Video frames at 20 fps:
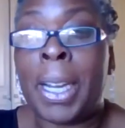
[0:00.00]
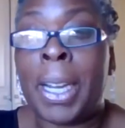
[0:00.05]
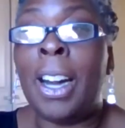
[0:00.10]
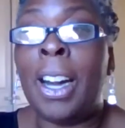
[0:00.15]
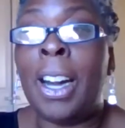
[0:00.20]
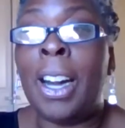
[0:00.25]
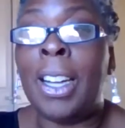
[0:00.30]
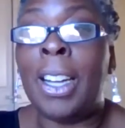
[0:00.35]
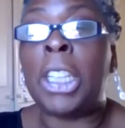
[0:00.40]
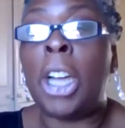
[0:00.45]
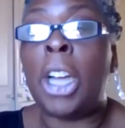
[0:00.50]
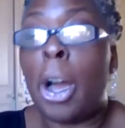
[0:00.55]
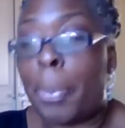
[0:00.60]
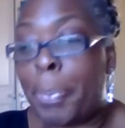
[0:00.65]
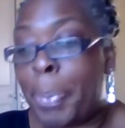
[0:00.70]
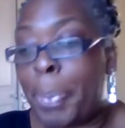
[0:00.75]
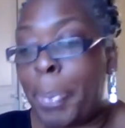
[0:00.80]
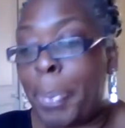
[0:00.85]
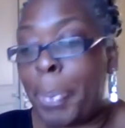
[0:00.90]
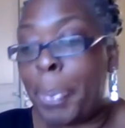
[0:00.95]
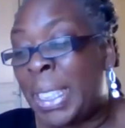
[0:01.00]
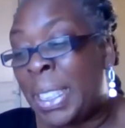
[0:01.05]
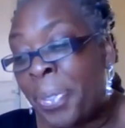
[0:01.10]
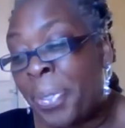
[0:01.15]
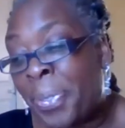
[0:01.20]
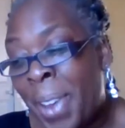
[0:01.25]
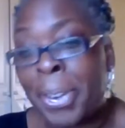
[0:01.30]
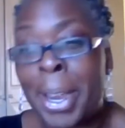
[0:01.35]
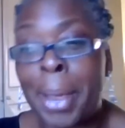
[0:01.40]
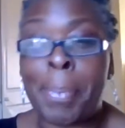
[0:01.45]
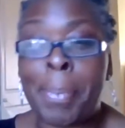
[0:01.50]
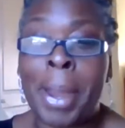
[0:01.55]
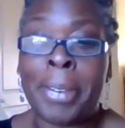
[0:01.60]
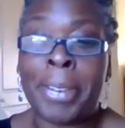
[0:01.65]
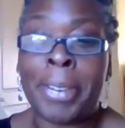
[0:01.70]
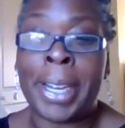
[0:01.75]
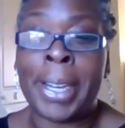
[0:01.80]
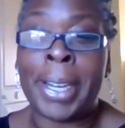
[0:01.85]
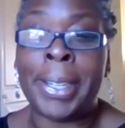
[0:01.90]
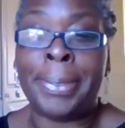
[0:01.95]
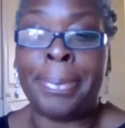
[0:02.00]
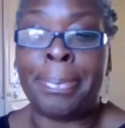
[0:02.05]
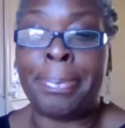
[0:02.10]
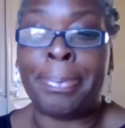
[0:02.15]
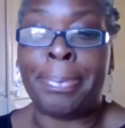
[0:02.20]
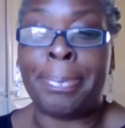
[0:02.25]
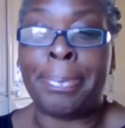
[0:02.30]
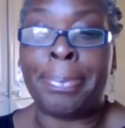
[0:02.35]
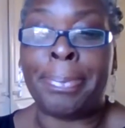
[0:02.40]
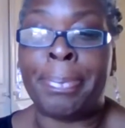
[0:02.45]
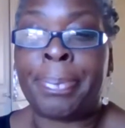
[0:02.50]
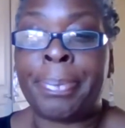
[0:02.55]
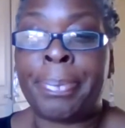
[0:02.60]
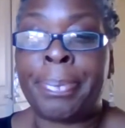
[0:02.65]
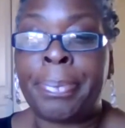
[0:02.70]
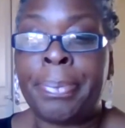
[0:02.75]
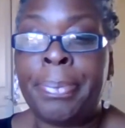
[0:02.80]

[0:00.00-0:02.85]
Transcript: But casket sharp is very American.